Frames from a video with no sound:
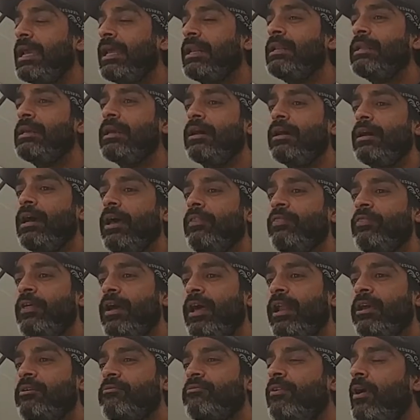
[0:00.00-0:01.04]
India, and then
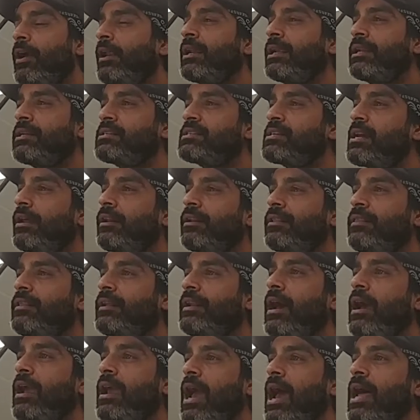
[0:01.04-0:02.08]
I finally decided that
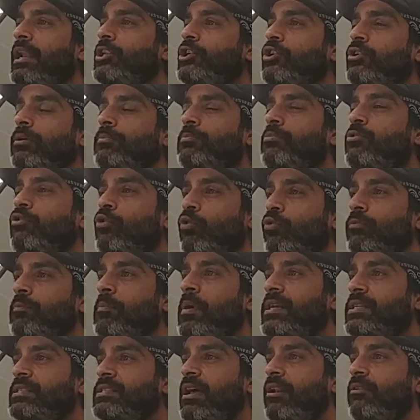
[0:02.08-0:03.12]
I had to uproot
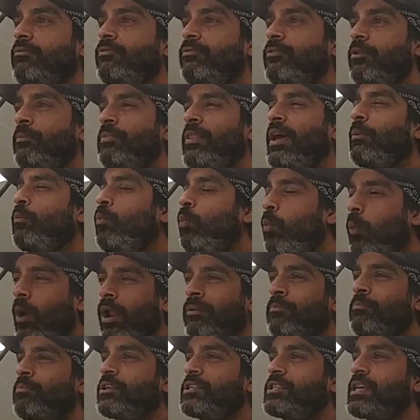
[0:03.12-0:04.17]
myself from that one
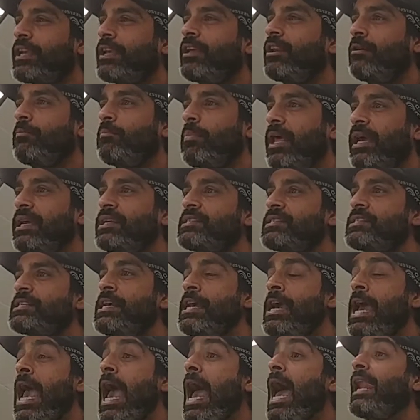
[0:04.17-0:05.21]
particular place
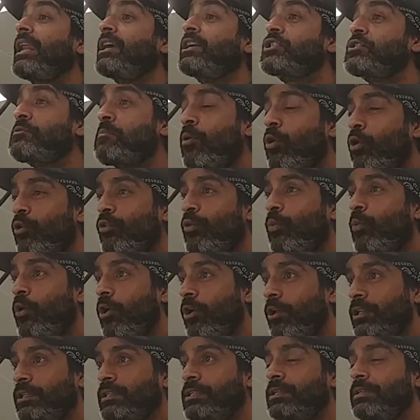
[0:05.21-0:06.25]
and explore the world.